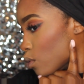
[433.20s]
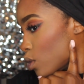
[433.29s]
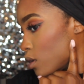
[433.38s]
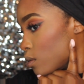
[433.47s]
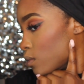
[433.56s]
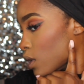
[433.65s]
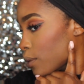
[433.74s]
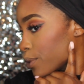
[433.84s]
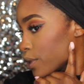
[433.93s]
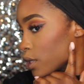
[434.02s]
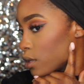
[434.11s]
well, not
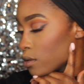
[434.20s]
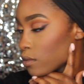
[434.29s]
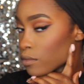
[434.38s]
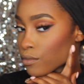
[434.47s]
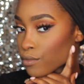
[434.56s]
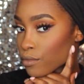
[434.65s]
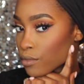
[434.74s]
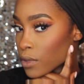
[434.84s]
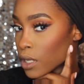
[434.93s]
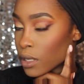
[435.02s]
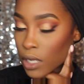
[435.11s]
really,
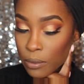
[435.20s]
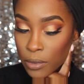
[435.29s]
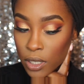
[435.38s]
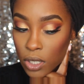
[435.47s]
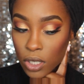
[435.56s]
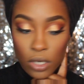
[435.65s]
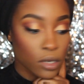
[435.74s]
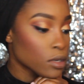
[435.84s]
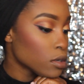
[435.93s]
not much.